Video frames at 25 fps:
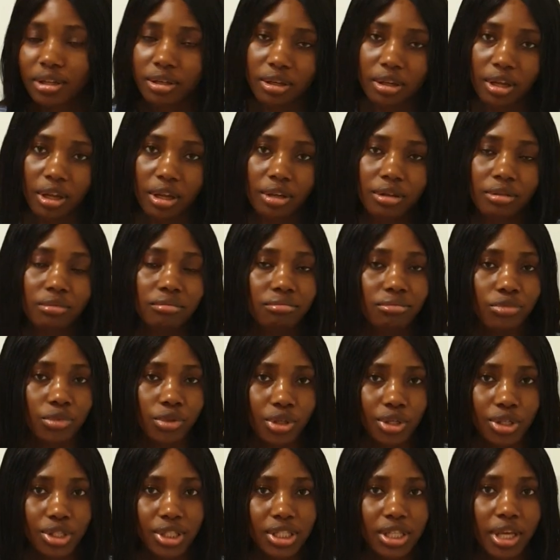Then
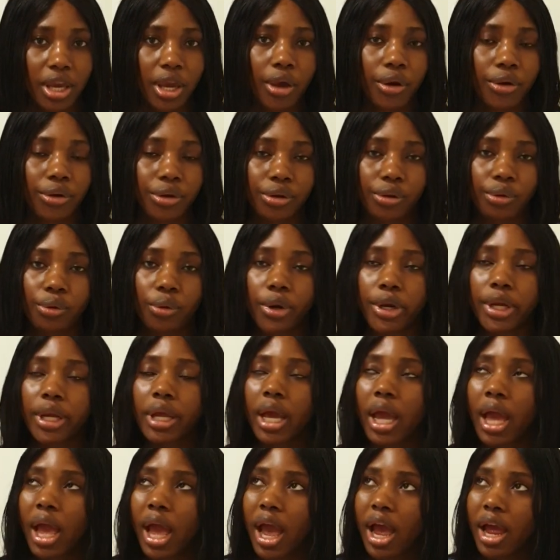you stay on your own.
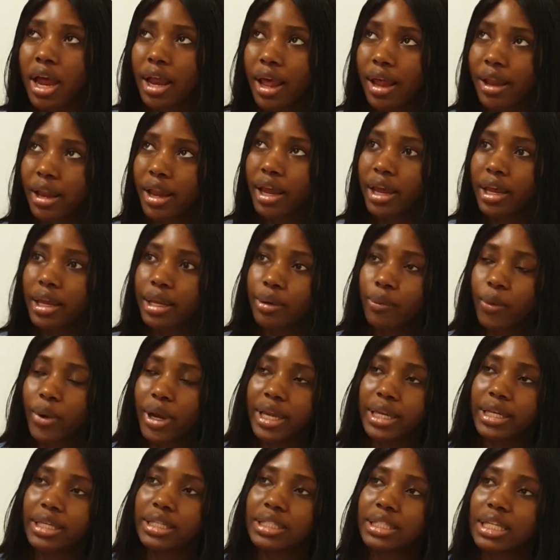And then
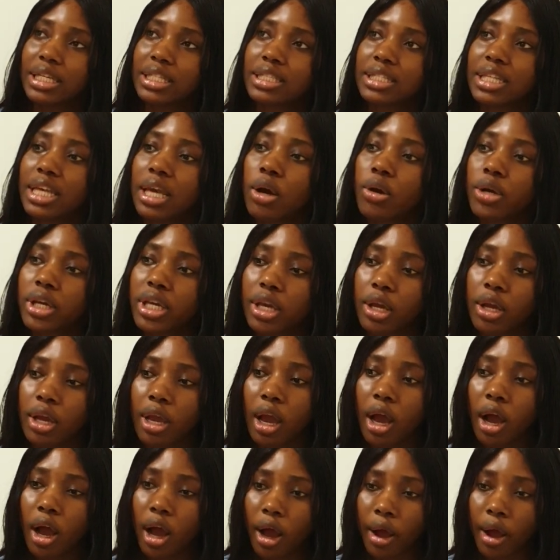when they say, okay,